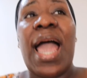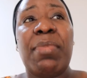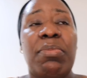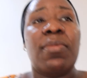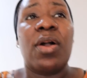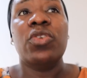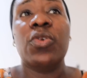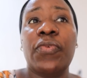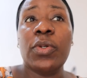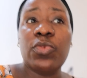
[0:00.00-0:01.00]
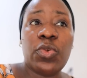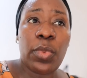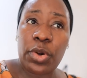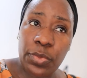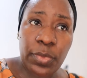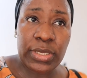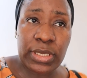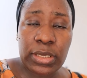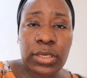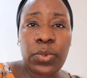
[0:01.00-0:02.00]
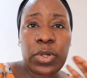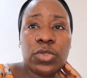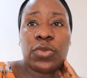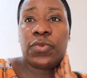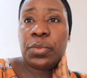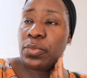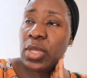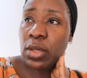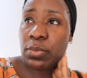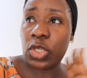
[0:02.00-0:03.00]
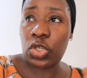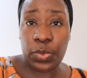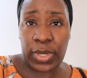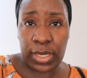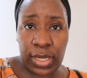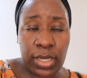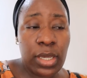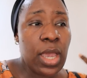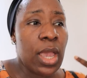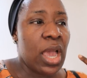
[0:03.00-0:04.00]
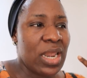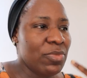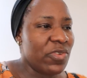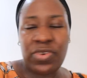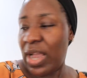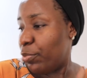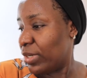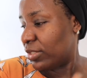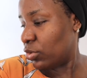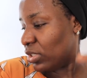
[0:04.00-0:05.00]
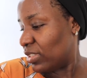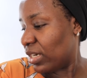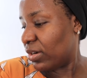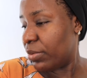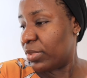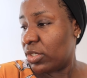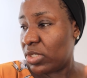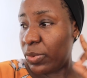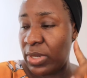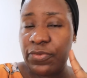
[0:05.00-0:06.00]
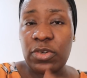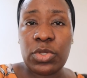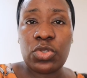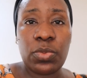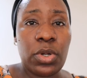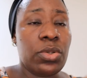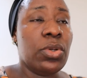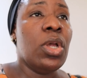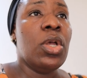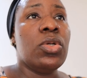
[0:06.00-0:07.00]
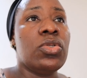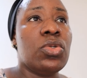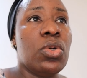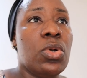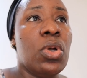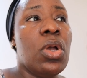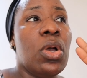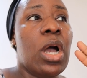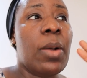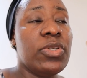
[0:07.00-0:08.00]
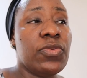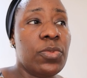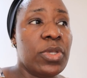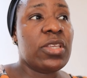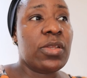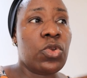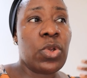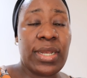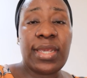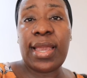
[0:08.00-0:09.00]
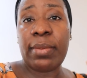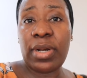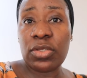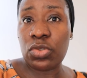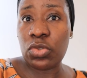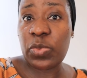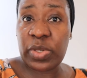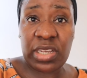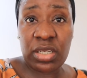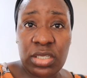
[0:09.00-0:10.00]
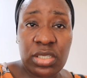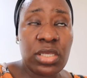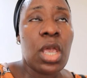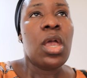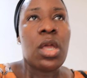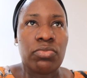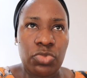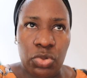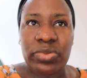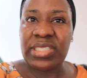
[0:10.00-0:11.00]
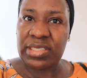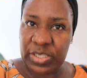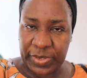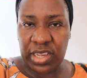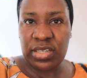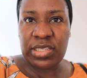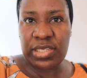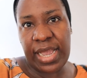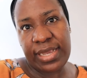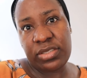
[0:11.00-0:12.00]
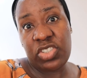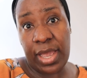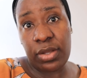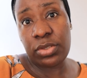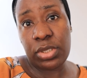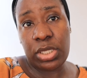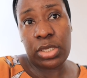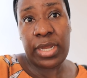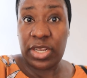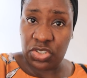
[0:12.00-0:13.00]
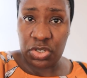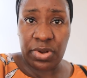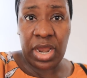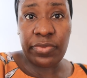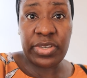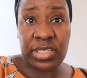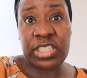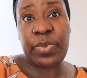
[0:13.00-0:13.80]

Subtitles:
I and my mom are going to film tomorrow morning. We're going to film a Q&A. Let me even go and put that on Instagram now so we can film it tomorrow. So I'm going to film a Q&A about, you know, special needs, you know, raising a special needs child in Nigeria, I'm going